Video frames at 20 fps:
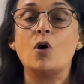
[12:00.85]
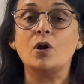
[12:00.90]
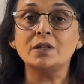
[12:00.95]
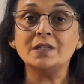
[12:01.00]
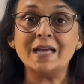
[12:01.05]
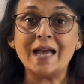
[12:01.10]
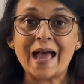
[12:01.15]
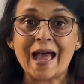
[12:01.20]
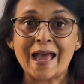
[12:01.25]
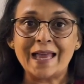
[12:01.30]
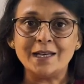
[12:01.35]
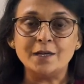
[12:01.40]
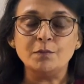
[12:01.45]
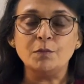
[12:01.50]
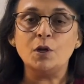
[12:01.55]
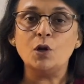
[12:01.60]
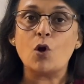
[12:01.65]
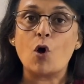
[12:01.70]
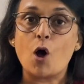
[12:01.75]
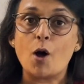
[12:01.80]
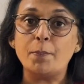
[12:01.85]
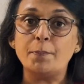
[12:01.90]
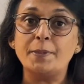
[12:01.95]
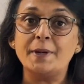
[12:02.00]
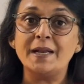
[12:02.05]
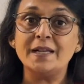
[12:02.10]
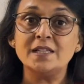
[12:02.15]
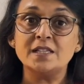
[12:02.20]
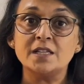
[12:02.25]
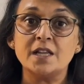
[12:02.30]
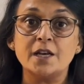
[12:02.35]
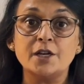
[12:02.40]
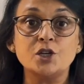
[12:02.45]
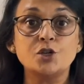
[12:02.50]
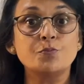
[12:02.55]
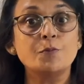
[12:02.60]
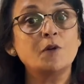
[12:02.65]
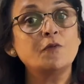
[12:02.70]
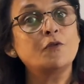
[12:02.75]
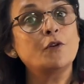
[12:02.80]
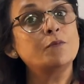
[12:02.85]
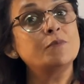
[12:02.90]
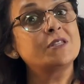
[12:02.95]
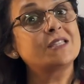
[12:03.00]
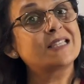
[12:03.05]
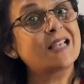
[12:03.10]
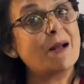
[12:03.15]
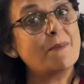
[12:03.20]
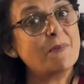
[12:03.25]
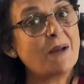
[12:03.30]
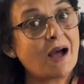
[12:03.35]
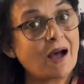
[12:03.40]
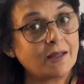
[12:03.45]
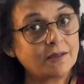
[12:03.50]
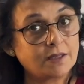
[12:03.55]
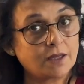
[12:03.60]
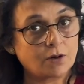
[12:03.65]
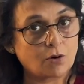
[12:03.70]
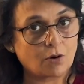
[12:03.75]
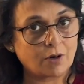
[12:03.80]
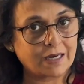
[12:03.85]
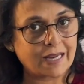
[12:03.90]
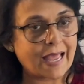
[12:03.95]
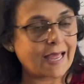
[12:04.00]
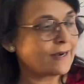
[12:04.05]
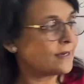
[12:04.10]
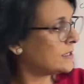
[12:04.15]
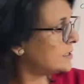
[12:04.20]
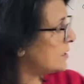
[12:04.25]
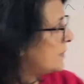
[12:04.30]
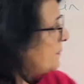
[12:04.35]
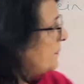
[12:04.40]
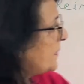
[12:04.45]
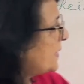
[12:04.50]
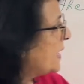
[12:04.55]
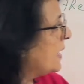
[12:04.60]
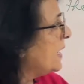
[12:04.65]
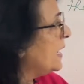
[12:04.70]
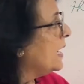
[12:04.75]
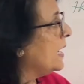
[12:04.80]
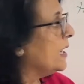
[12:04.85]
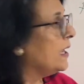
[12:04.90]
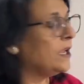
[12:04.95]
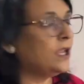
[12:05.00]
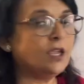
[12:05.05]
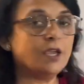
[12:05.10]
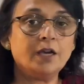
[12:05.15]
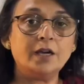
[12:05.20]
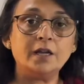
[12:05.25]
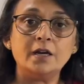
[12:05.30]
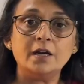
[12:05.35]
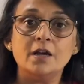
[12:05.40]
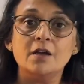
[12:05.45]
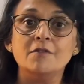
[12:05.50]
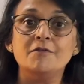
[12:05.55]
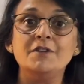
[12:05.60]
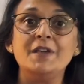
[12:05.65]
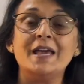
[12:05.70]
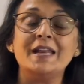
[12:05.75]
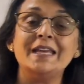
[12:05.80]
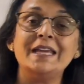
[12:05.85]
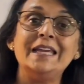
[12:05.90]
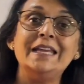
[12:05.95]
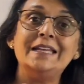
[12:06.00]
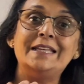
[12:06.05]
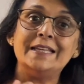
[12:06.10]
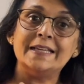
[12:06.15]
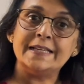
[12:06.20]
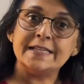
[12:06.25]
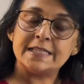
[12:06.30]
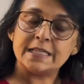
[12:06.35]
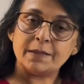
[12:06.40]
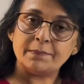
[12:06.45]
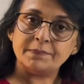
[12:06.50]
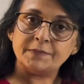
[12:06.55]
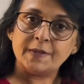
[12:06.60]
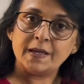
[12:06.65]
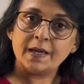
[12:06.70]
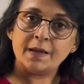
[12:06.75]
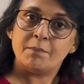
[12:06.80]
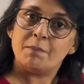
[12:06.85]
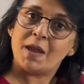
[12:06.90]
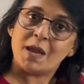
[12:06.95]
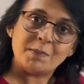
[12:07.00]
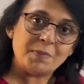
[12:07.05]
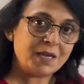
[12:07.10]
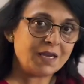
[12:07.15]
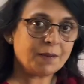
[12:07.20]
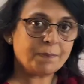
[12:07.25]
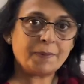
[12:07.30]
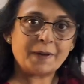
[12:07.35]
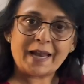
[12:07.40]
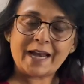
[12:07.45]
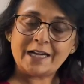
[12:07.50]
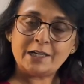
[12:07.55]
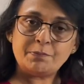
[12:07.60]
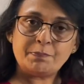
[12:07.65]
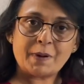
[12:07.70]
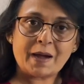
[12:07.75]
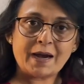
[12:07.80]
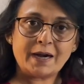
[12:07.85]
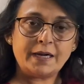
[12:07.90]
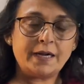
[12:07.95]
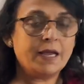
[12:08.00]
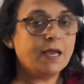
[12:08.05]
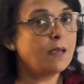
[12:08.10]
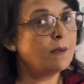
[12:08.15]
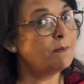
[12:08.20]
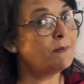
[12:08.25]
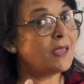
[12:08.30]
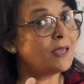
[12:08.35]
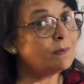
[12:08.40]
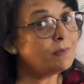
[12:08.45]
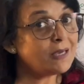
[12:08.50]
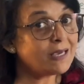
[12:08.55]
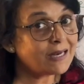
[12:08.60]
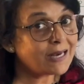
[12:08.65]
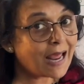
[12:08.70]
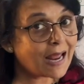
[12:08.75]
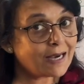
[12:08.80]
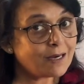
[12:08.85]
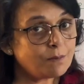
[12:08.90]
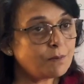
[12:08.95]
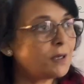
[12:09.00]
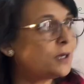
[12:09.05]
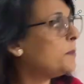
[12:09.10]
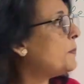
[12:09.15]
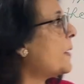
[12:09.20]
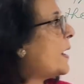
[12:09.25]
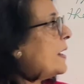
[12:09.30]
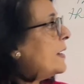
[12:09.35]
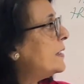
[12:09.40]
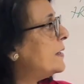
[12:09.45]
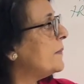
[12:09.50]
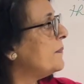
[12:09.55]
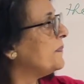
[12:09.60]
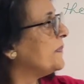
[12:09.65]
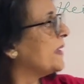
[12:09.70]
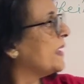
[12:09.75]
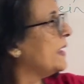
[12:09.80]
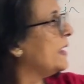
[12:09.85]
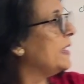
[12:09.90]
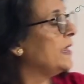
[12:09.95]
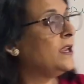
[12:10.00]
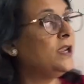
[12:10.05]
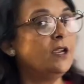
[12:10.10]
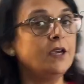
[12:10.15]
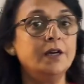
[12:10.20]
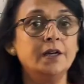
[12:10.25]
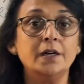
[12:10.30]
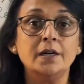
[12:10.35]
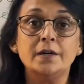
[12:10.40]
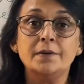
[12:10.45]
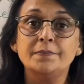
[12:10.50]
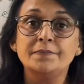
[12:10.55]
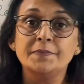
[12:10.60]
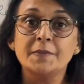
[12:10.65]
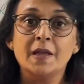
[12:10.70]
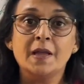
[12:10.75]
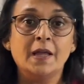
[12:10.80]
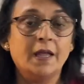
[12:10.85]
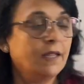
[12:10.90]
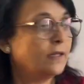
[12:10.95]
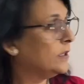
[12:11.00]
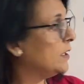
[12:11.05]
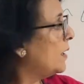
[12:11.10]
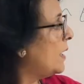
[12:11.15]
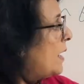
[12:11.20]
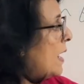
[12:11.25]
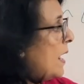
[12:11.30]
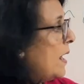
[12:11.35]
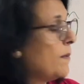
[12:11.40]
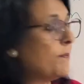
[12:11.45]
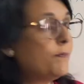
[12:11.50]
or the animal obtains nourishment from some other organism. Here, we are eating something, maybe a plant part, maybe an animal part. Here, the